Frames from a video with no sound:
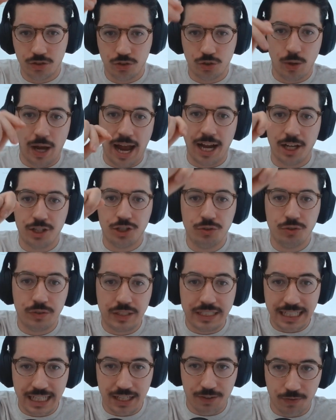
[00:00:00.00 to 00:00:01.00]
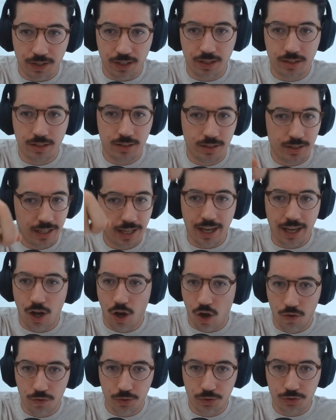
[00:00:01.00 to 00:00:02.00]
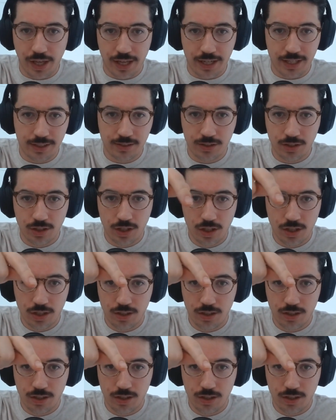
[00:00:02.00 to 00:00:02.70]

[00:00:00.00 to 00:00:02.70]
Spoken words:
So as you've given all those edits,